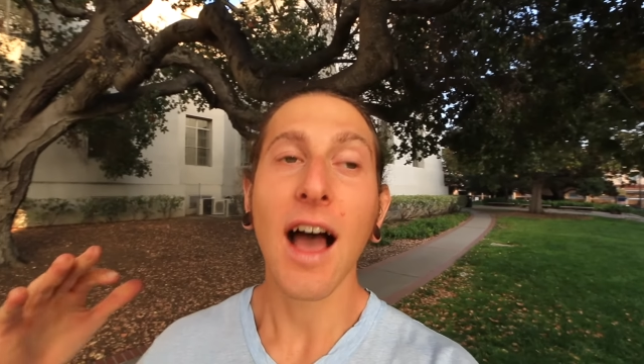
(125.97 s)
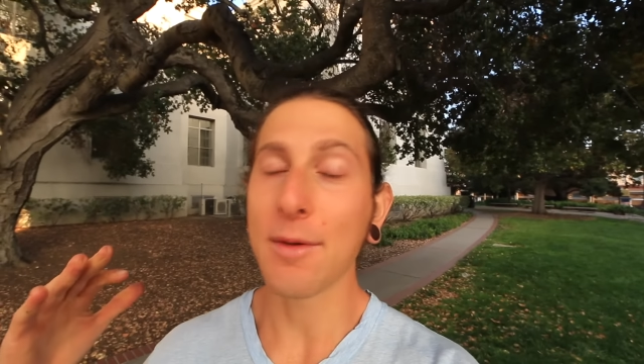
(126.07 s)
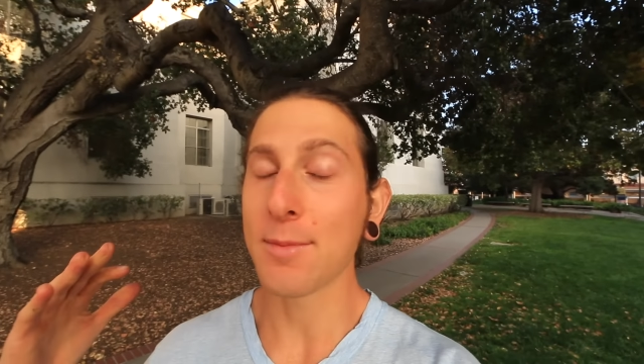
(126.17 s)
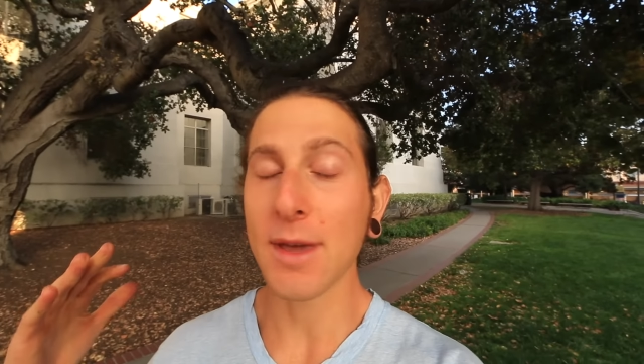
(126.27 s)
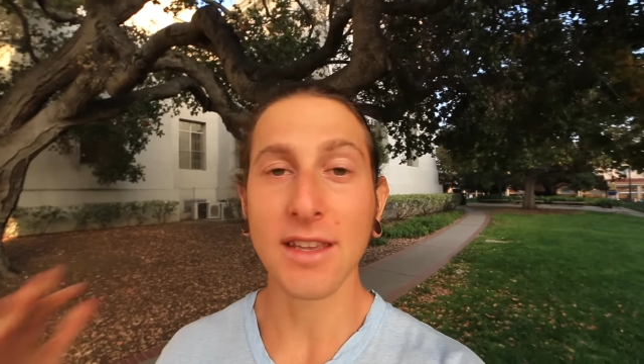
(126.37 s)

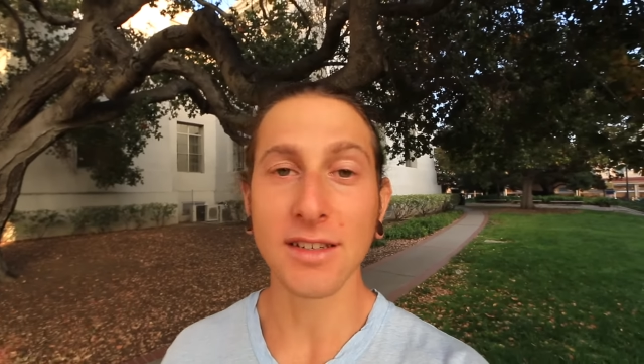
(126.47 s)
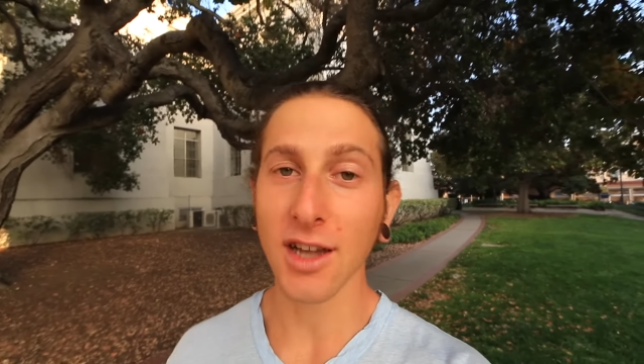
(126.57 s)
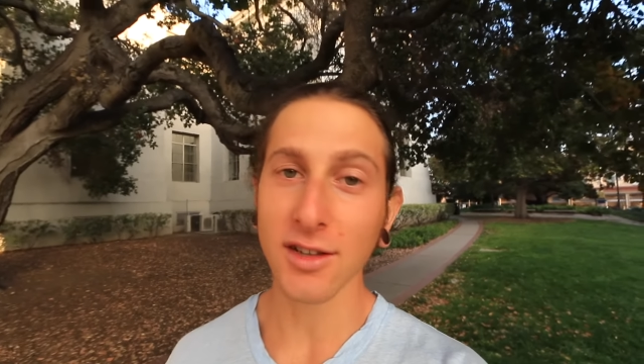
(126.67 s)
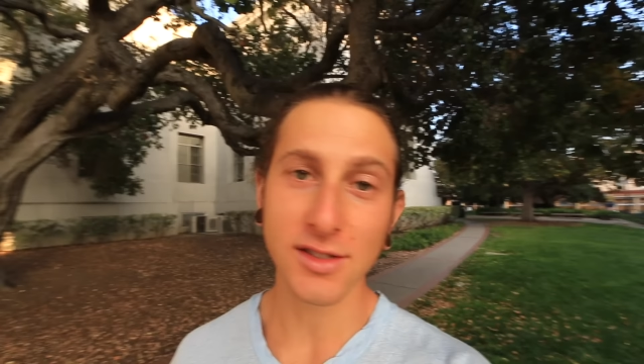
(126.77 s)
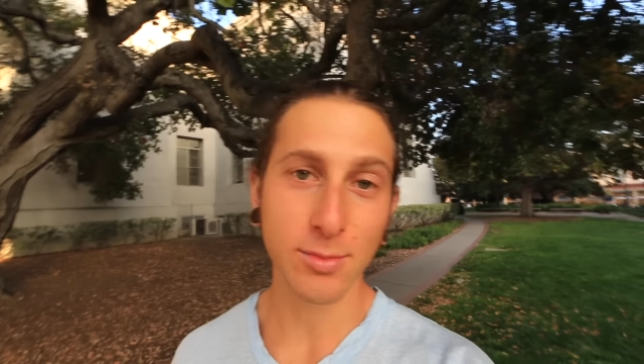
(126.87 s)
I've been making
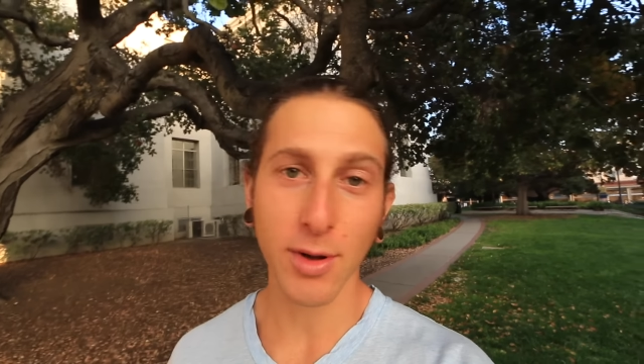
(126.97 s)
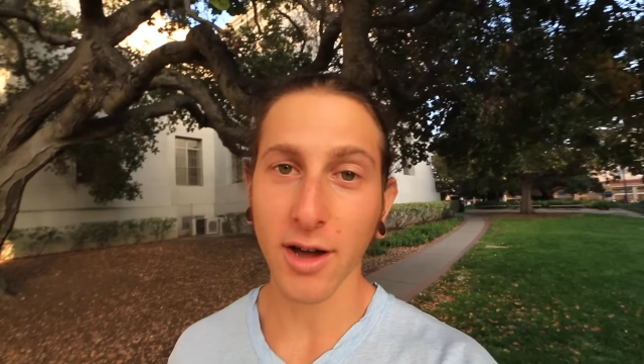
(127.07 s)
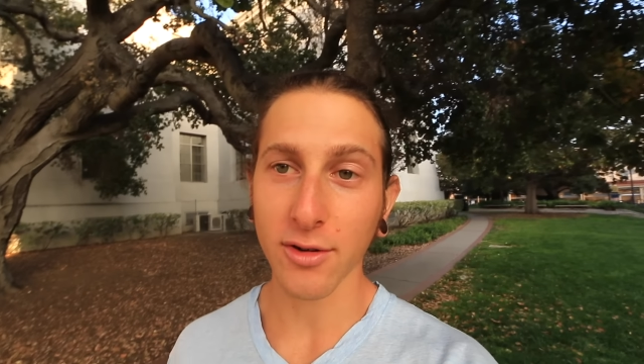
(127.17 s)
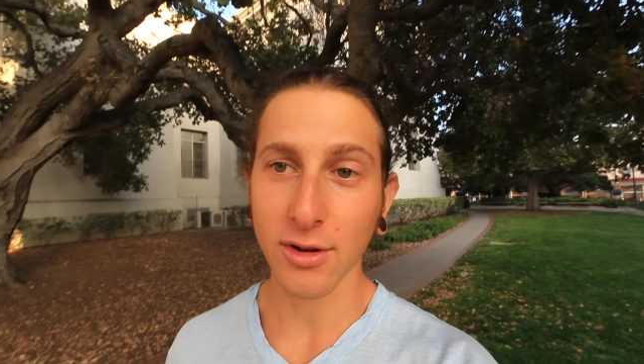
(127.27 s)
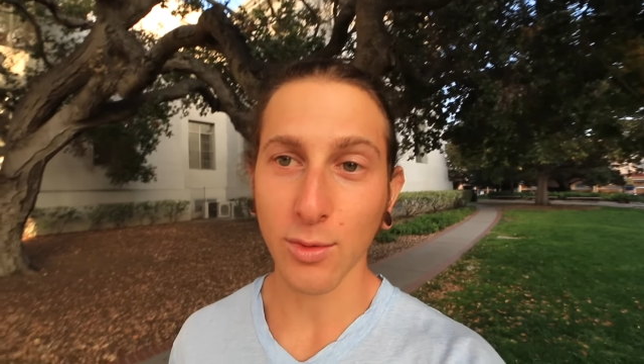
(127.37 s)
tons of
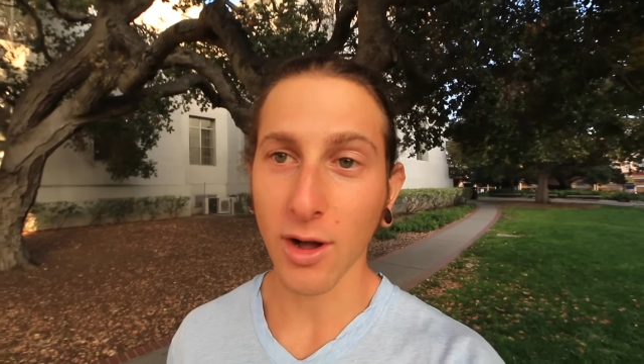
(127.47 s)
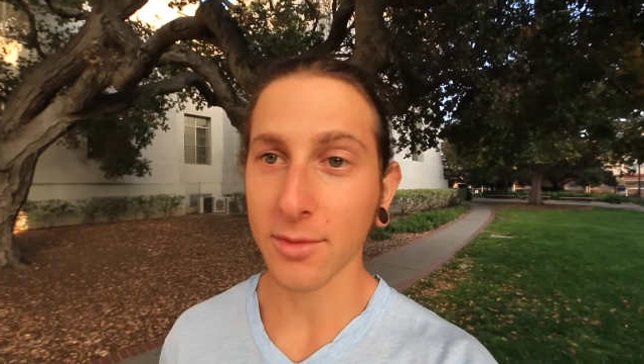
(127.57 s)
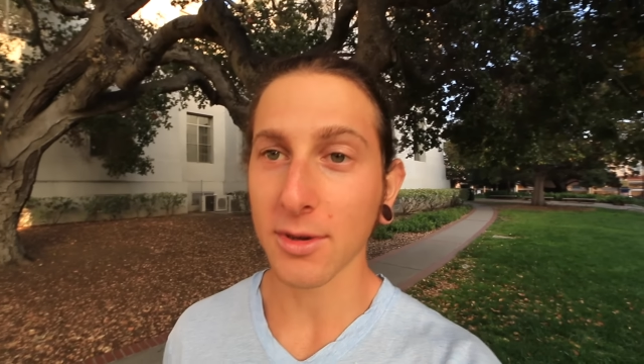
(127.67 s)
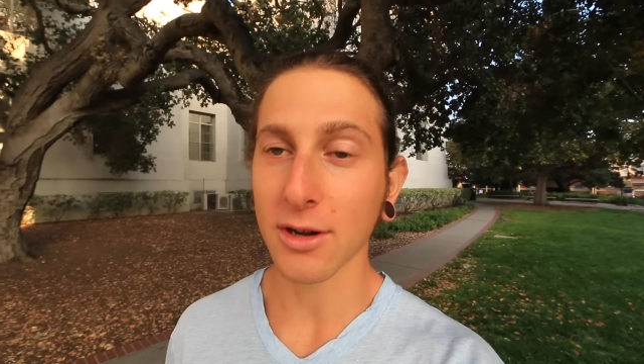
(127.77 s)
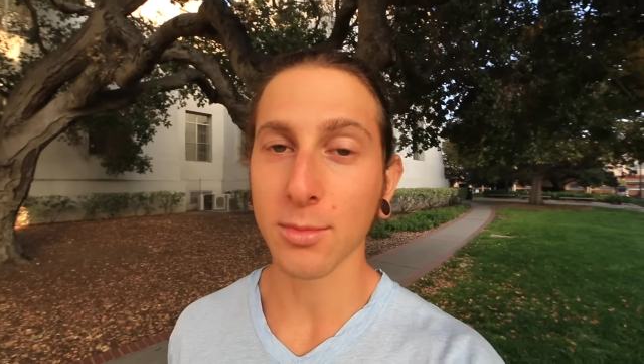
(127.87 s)
pottery while
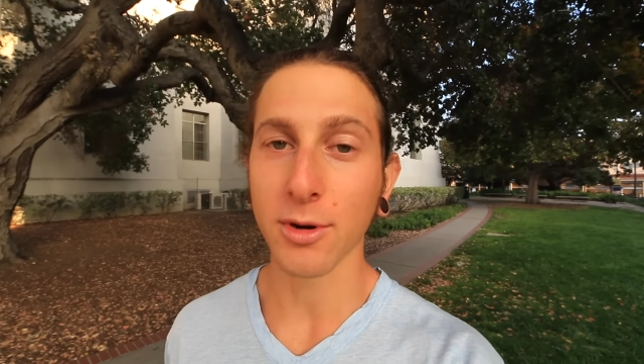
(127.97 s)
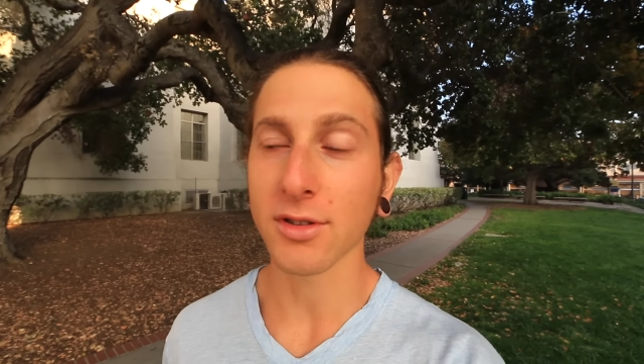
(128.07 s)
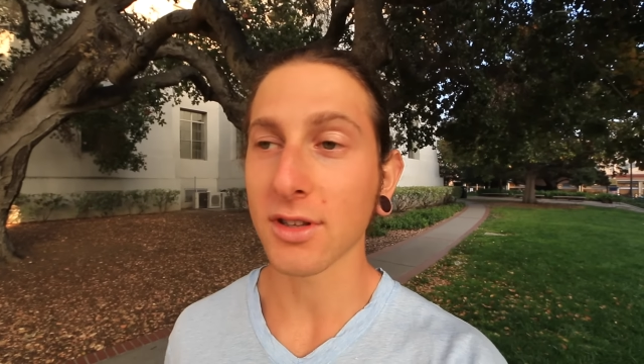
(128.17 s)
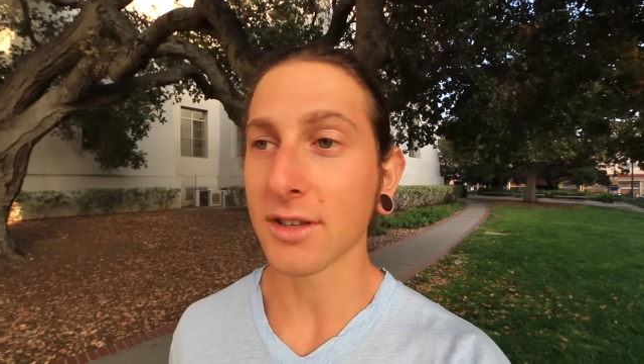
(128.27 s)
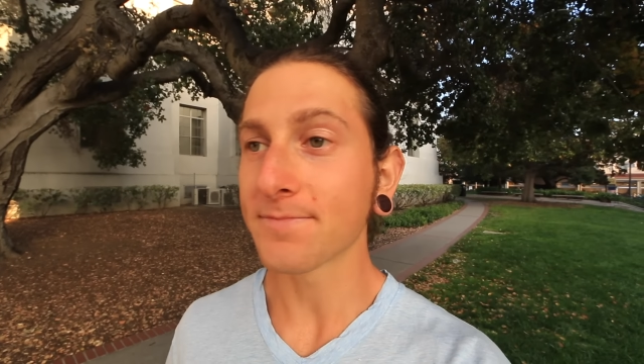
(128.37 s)
I'm here in
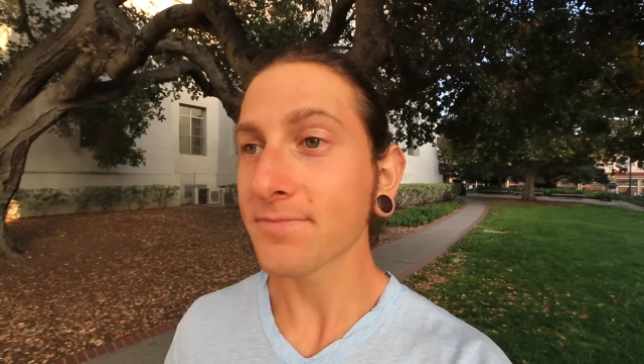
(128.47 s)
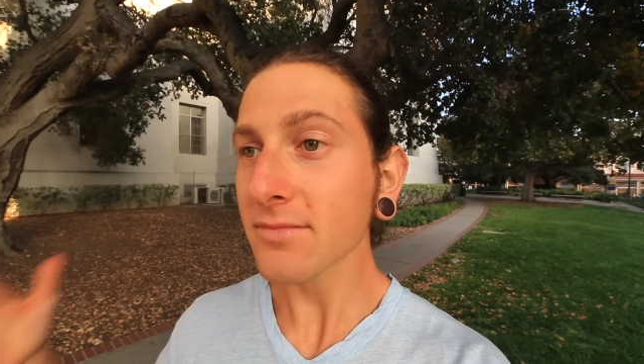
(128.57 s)
Berkeley.